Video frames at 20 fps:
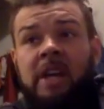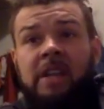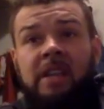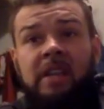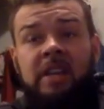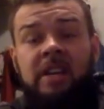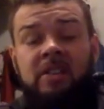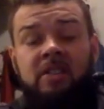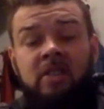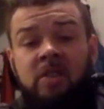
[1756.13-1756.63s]
and
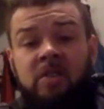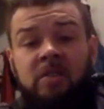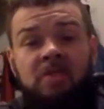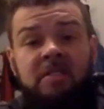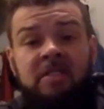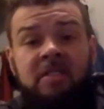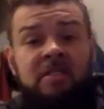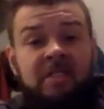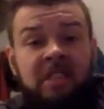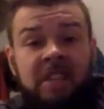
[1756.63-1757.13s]
then it
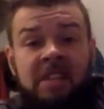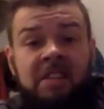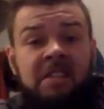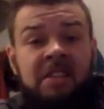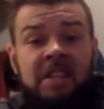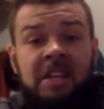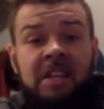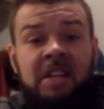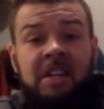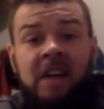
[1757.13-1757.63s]
turns to
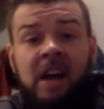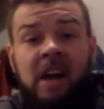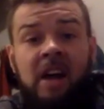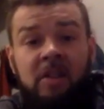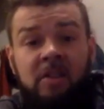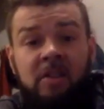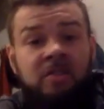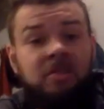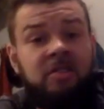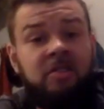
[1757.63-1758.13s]

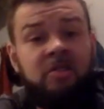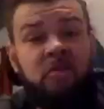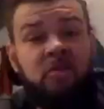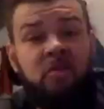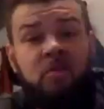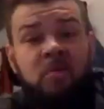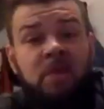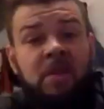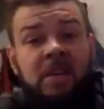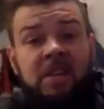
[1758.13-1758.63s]
$16 in
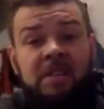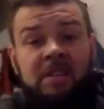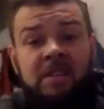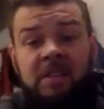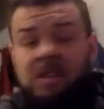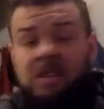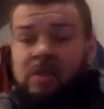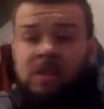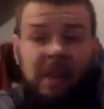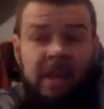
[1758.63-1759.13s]
2 weeks,
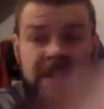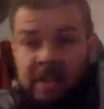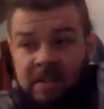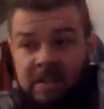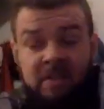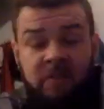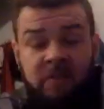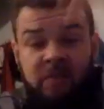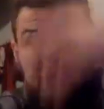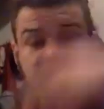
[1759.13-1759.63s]
and you're like,
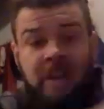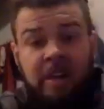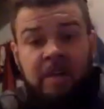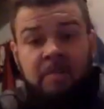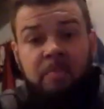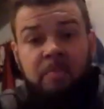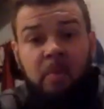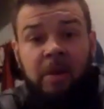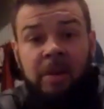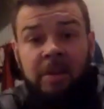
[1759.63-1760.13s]
this is
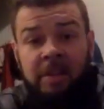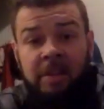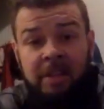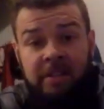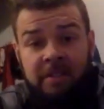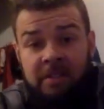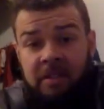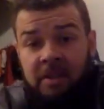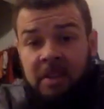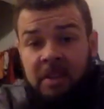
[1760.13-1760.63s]
fucking
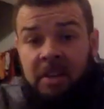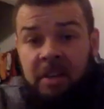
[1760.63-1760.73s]
pointless.